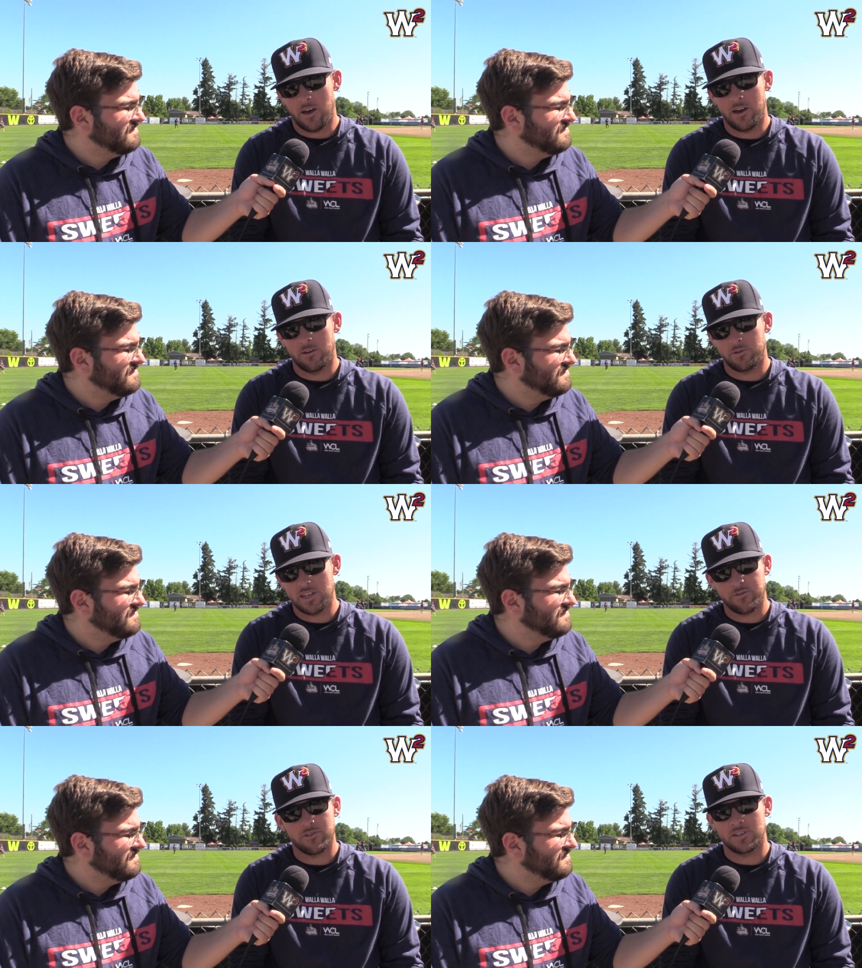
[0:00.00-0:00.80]
Speaker 1: uh, we
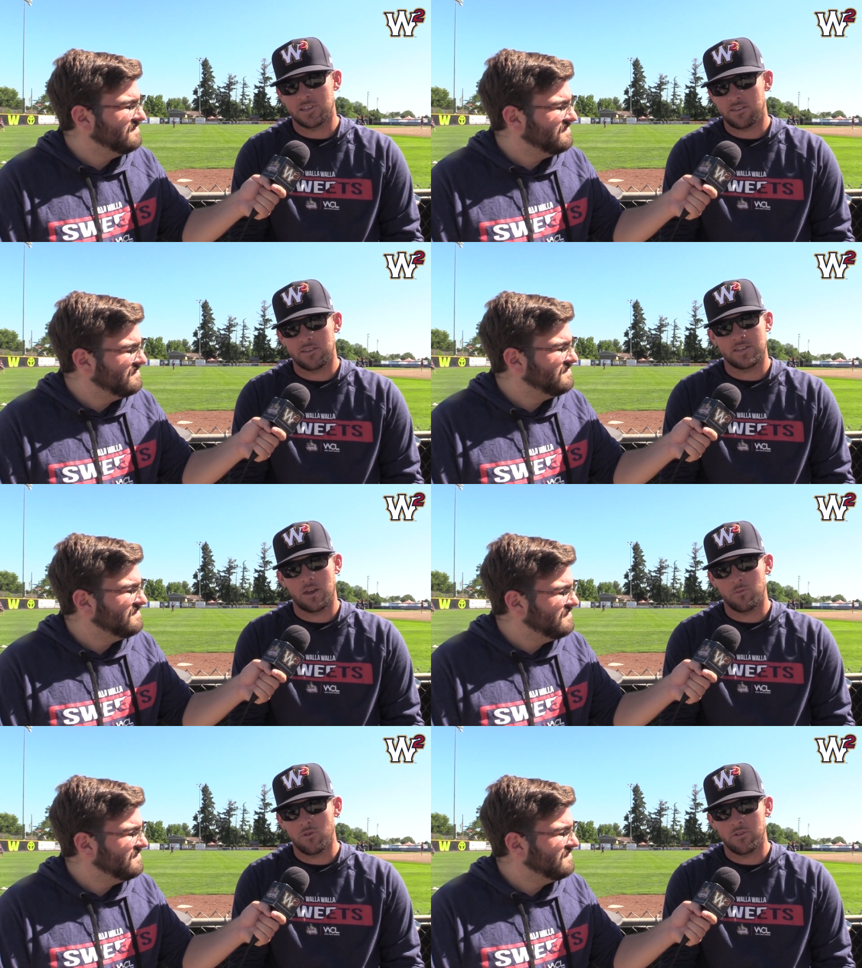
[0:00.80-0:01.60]
definitely set the
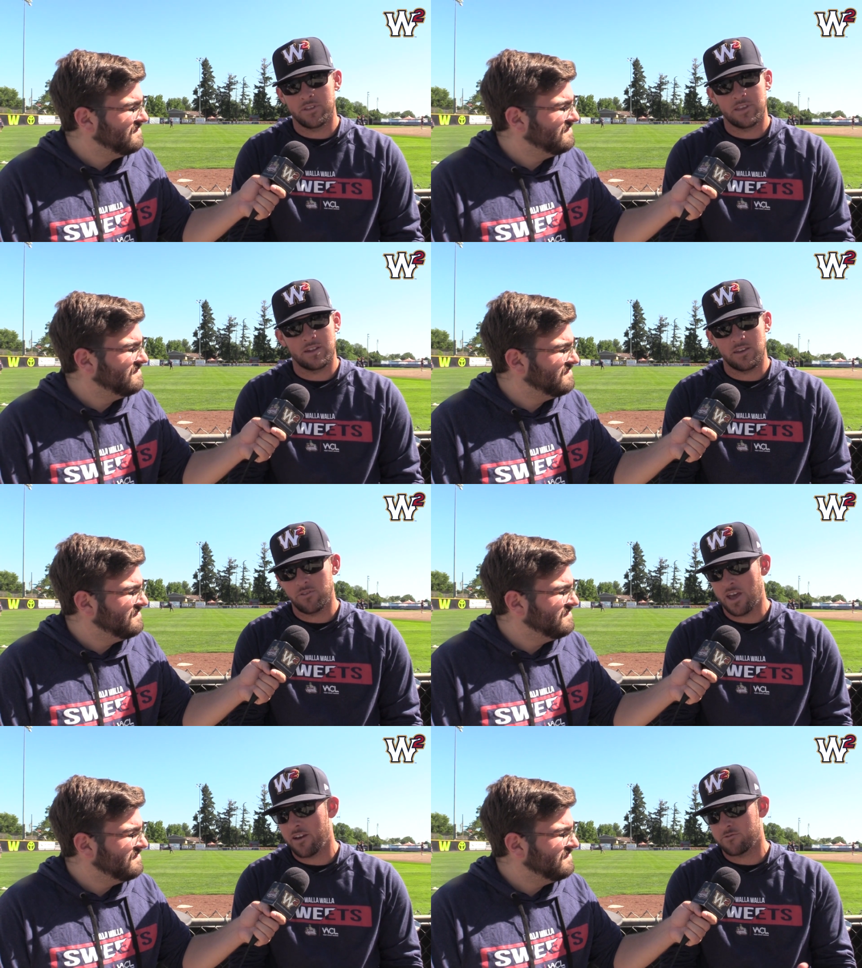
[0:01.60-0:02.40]
table, and then even
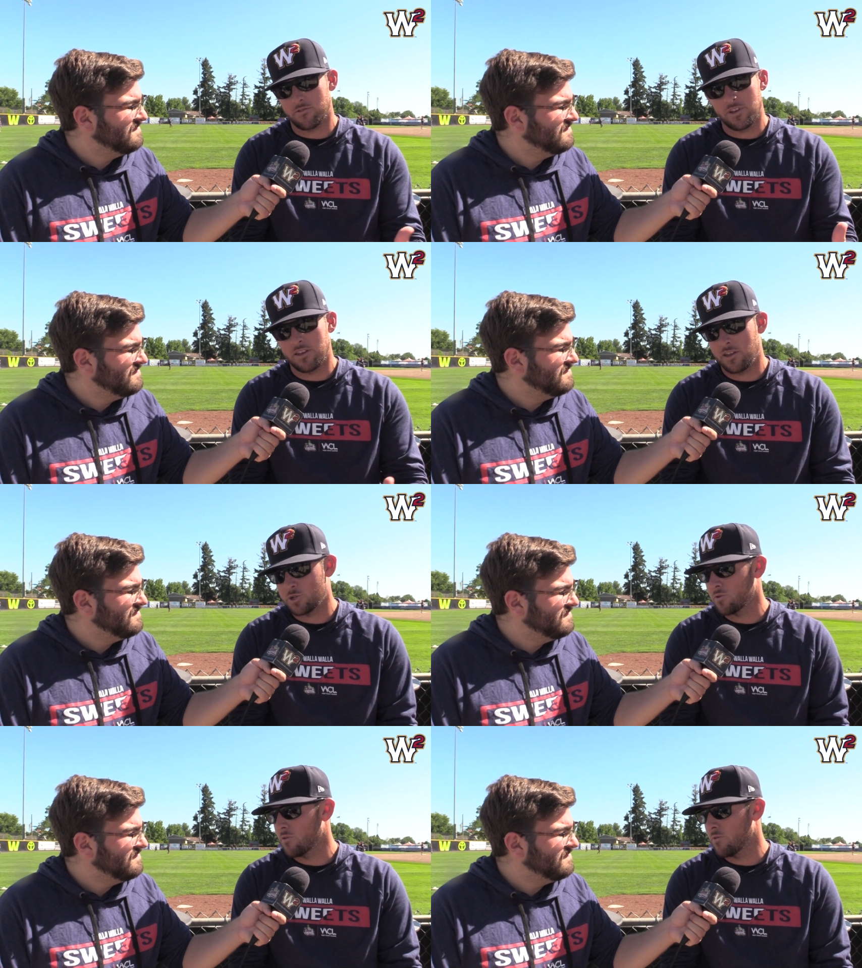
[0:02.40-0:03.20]
after the
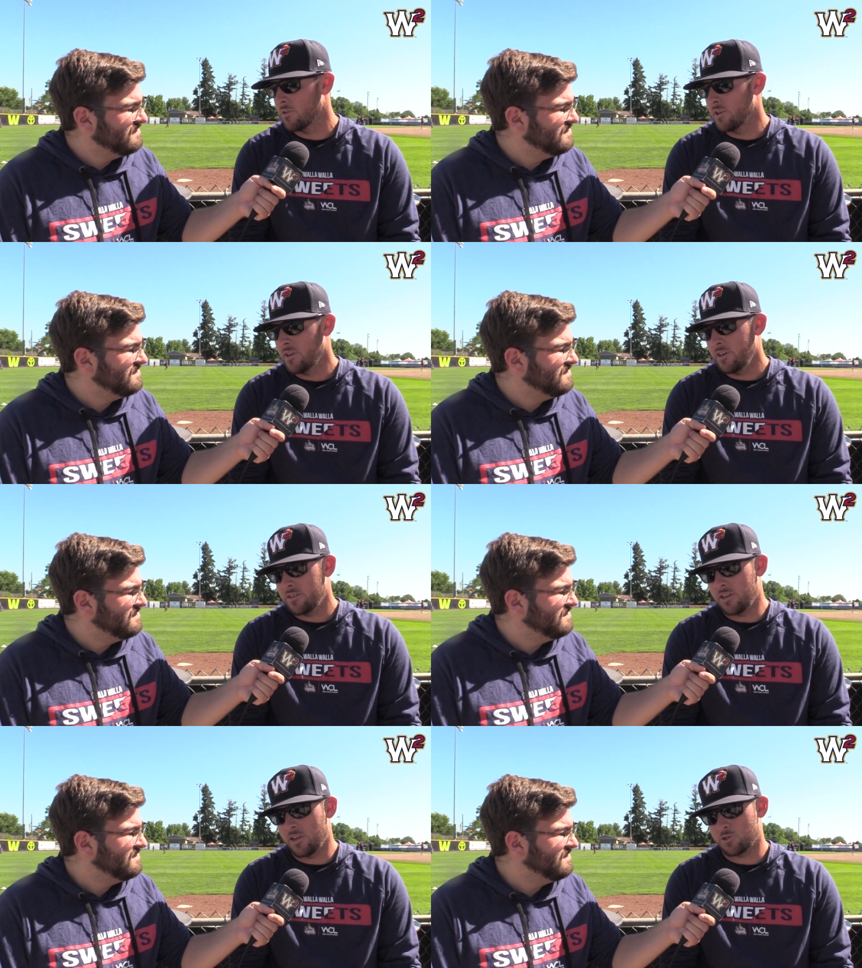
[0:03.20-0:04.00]
initial
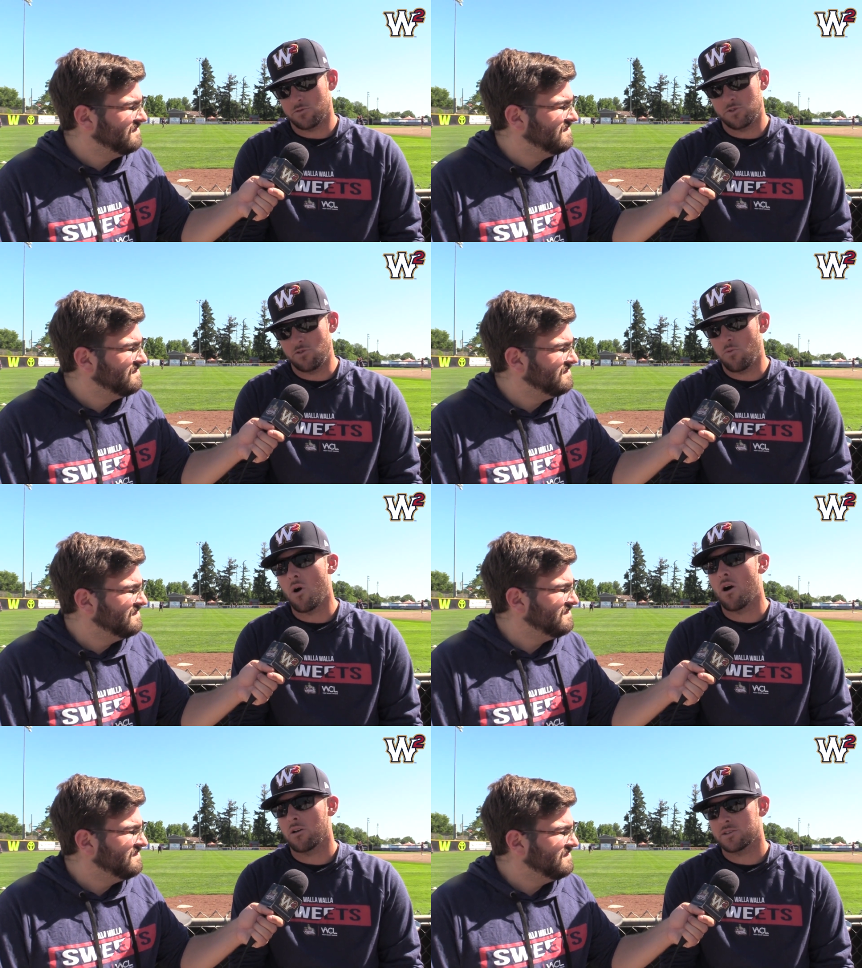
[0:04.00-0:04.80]
the initial two
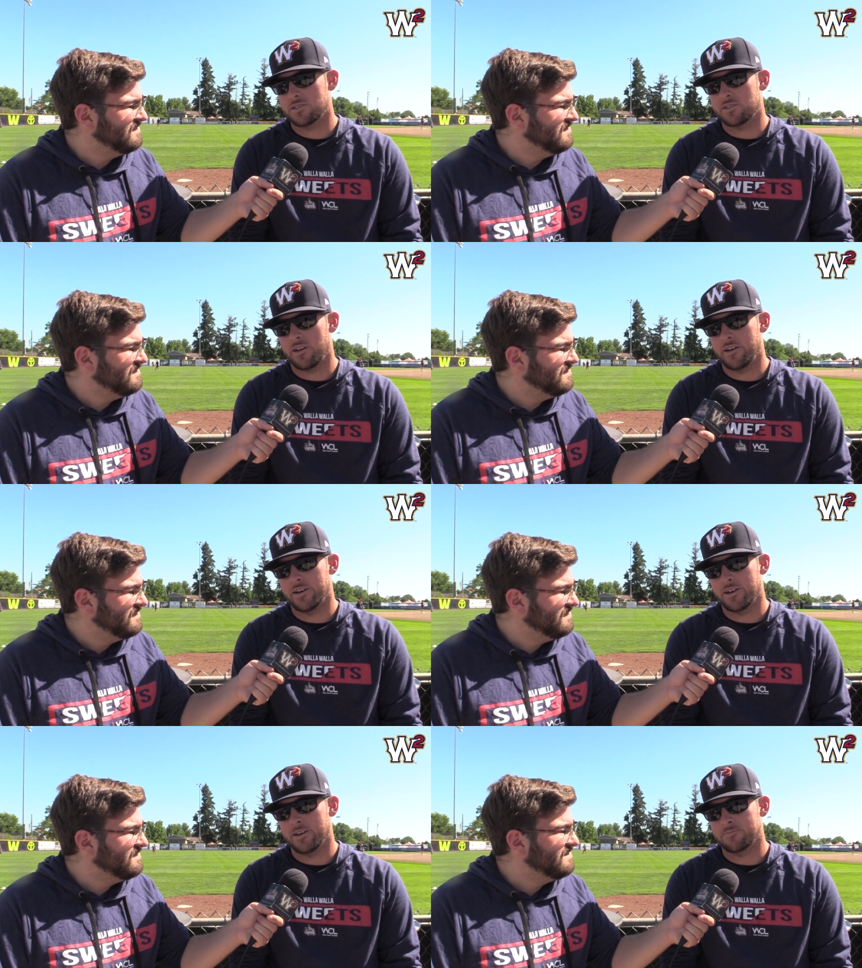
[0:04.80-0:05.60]
walks
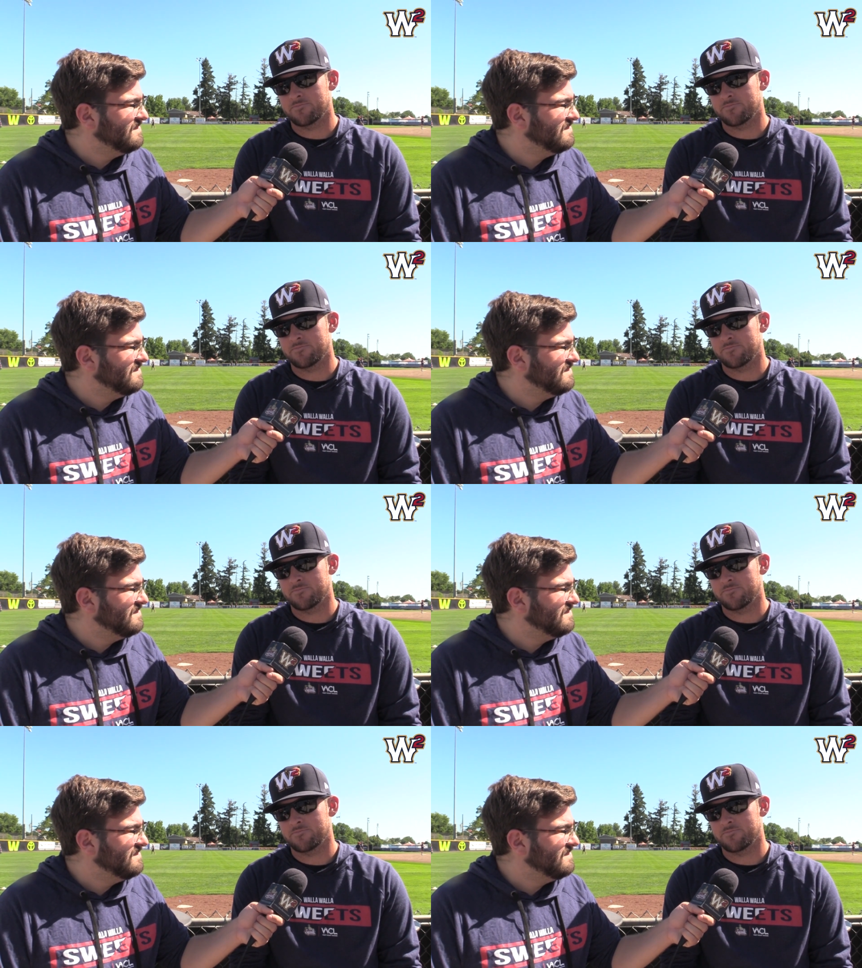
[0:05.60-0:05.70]
uh,